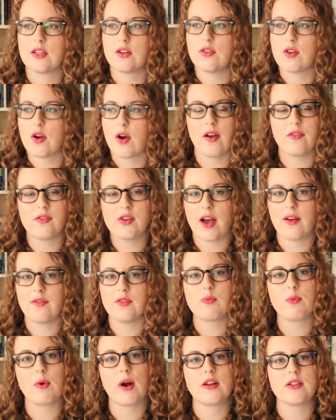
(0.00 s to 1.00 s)
You don't have time
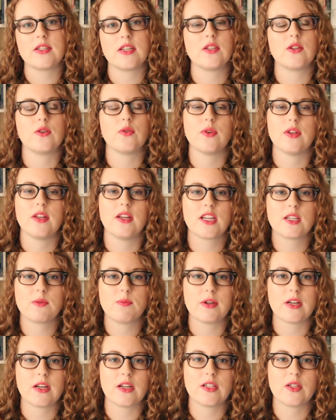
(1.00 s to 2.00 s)
to process or really
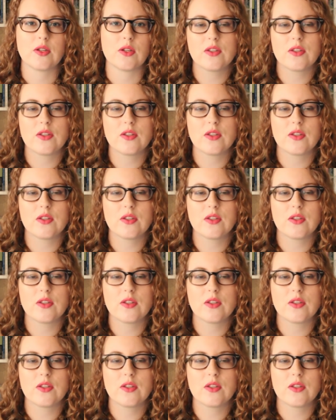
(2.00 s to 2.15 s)
experience